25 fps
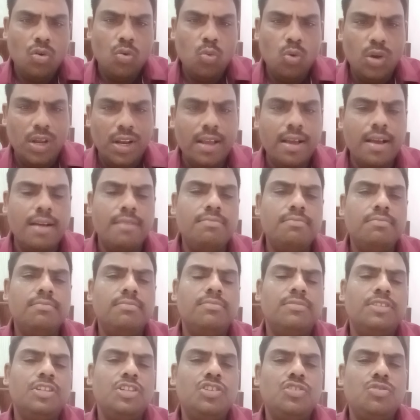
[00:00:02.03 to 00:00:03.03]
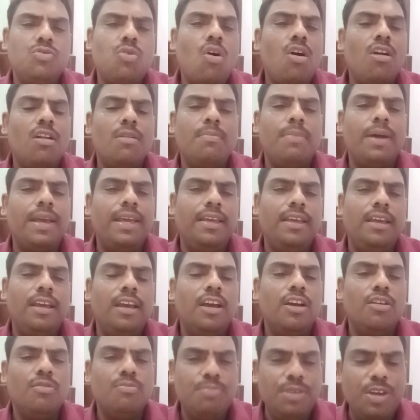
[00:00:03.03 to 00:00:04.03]
Welcome to all my
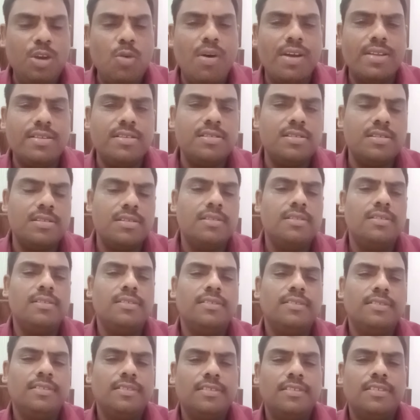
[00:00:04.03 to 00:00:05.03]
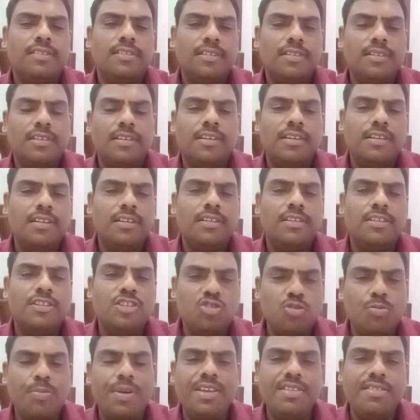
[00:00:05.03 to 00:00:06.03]
viewers
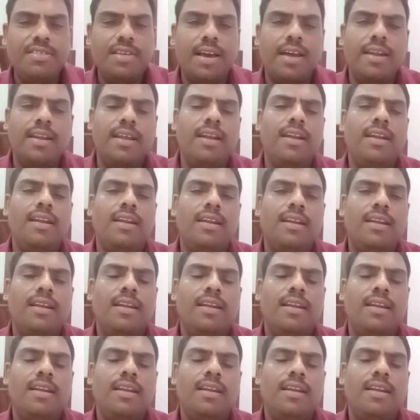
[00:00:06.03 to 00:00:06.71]
to my channel.